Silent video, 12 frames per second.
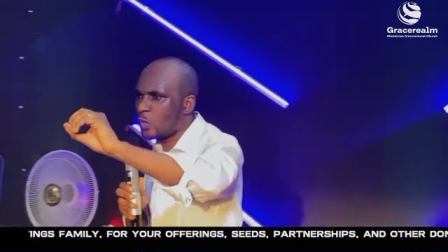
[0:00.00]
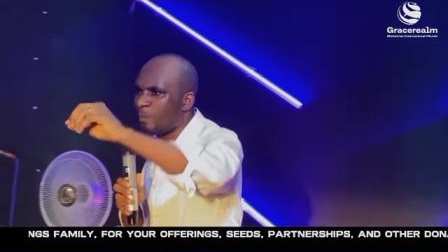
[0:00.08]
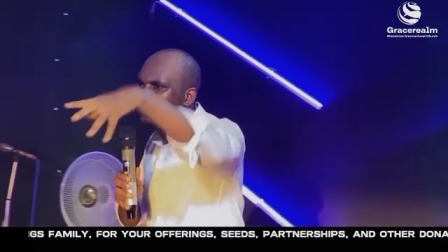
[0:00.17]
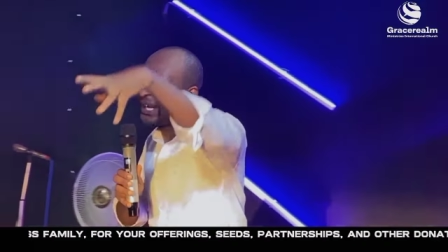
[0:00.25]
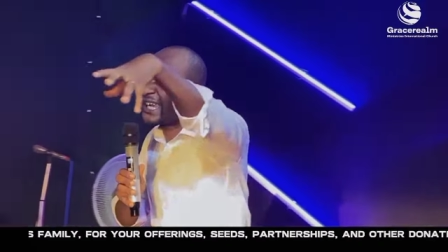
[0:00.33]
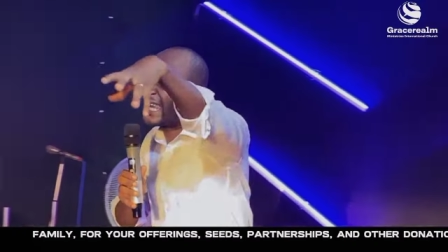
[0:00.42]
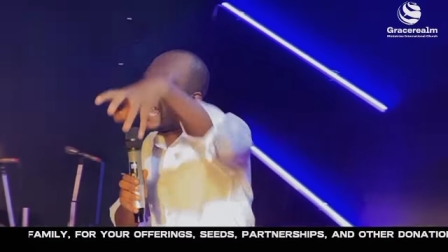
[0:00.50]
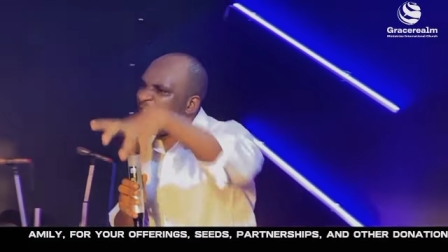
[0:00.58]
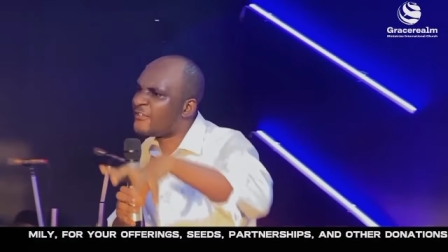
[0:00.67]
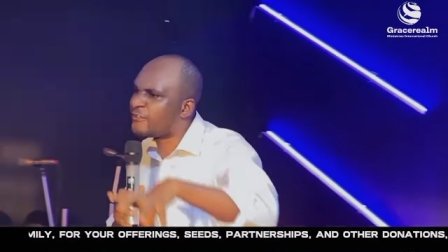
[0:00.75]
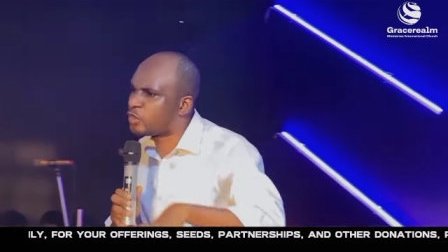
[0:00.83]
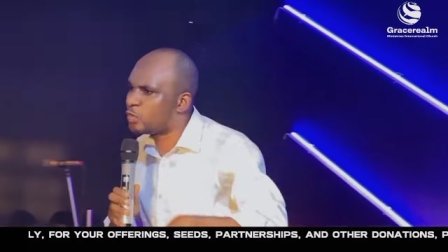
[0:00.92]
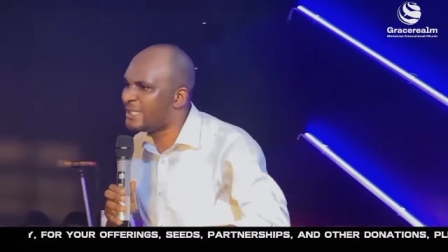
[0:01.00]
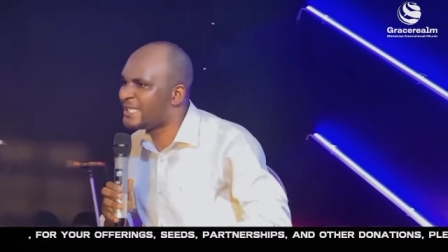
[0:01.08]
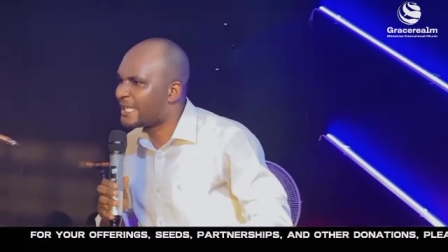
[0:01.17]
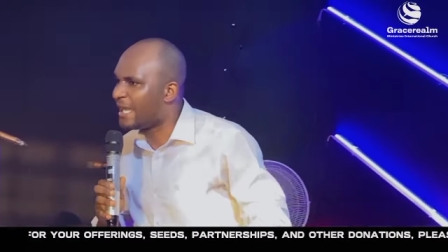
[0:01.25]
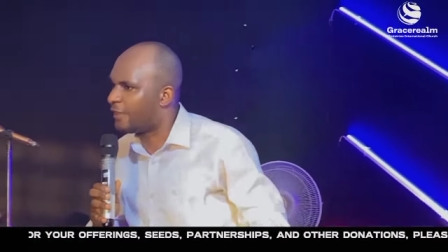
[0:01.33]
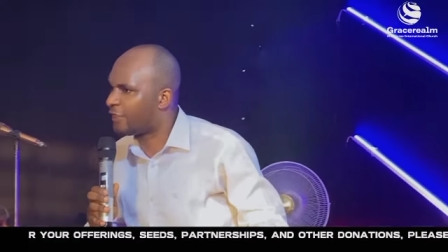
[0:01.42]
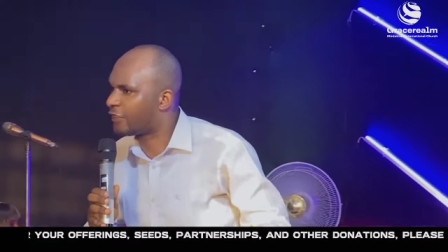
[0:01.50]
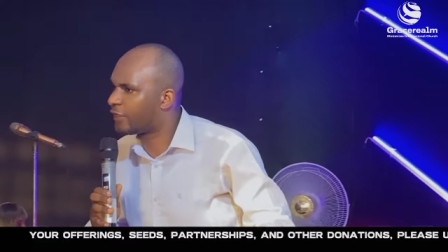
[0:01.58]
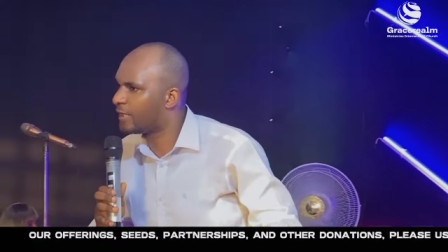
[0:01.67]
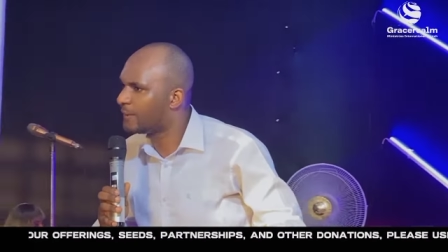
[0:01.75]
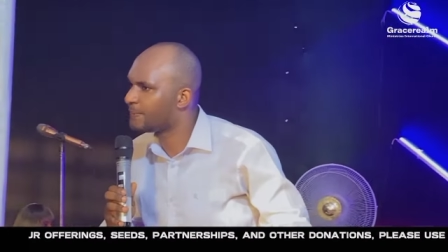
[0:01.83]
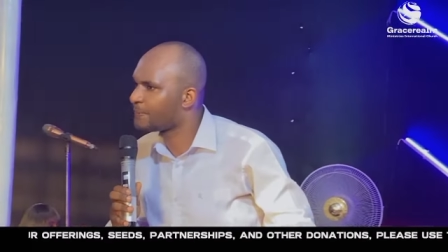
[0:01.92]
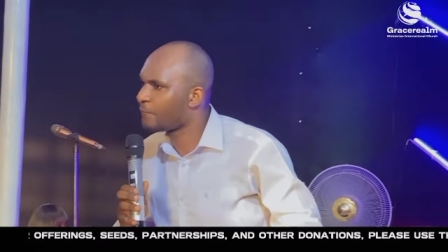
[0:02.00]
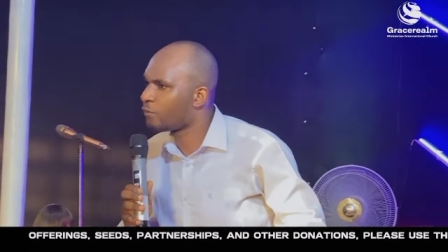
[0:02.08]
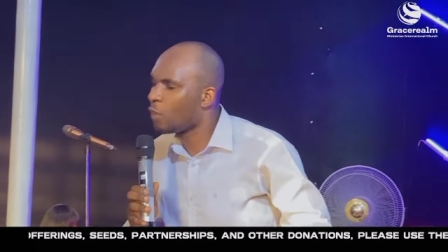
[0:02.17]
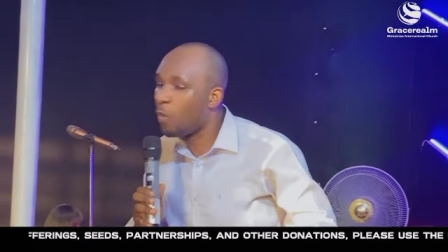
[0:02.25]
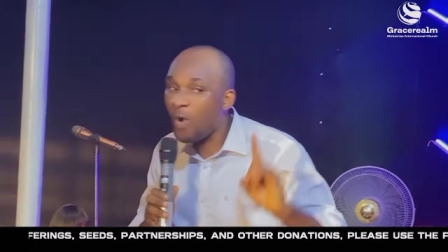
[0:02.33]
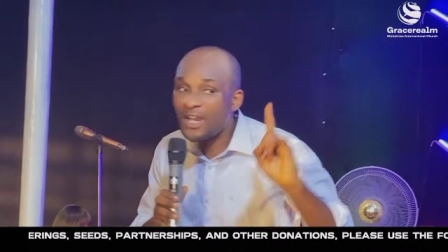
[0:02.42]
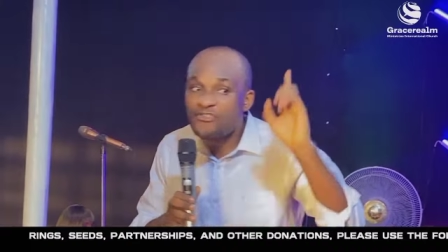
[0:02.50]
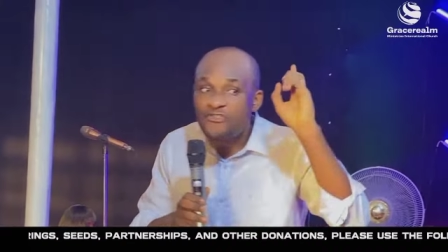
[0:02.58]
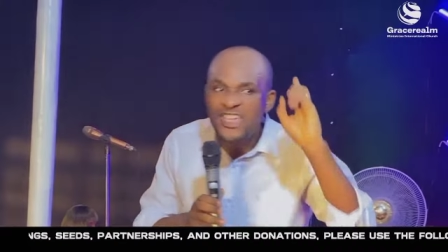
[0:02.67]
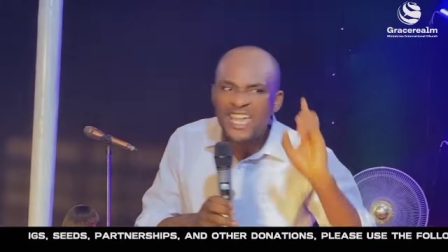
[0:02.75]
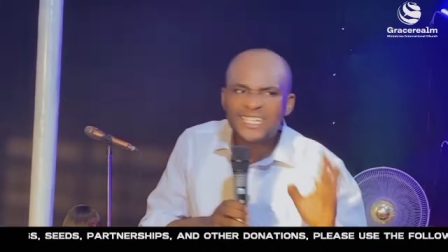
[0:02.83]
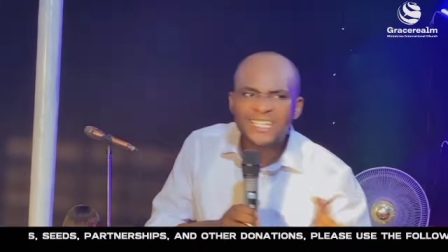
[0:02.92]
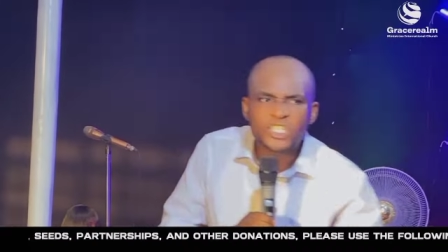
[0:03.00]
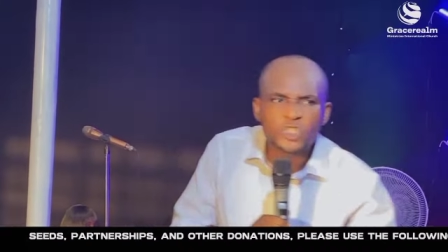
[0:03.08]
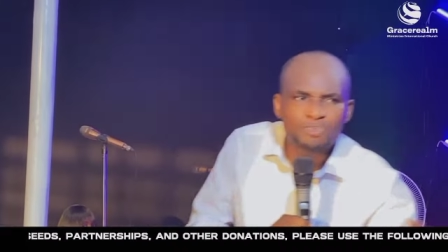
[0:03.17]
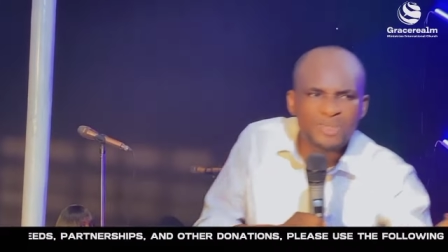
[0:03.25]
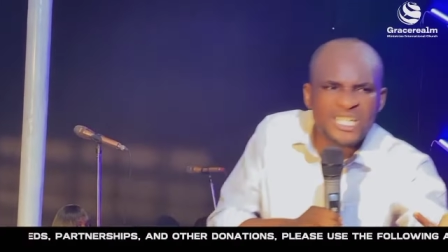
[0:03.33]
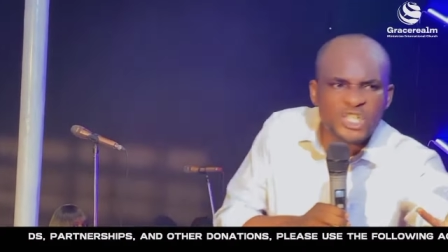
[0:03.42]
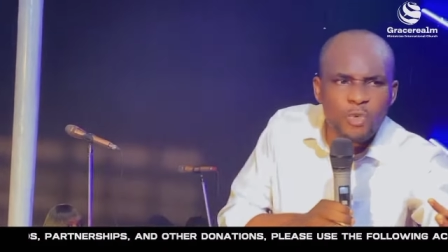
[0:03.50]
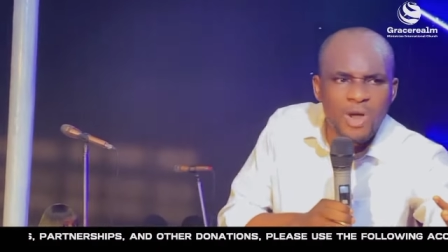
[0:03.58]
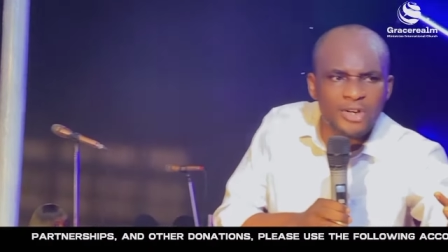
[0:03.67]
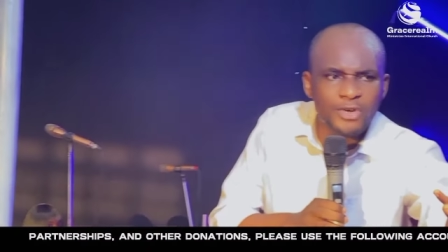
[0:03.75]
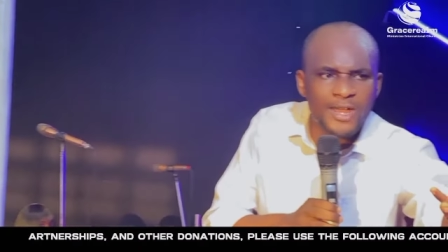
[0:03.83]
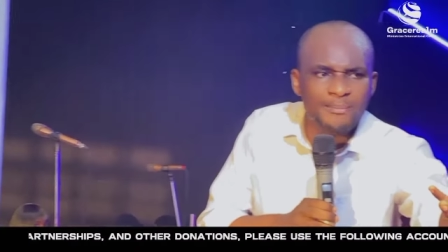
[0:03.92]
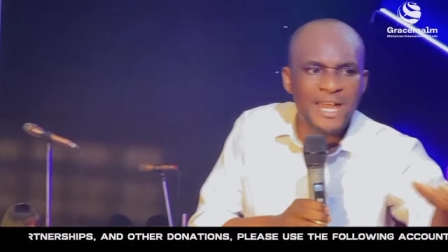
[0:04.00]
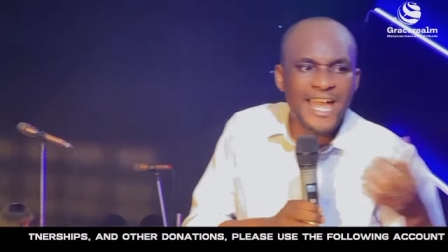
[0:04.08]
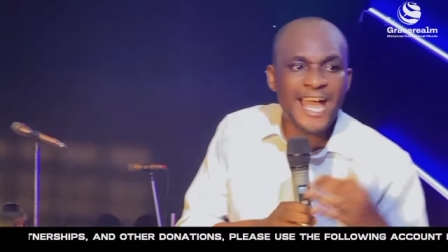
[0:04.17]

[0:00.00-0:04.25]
to bring life to this earth. One, via the spiritual realm,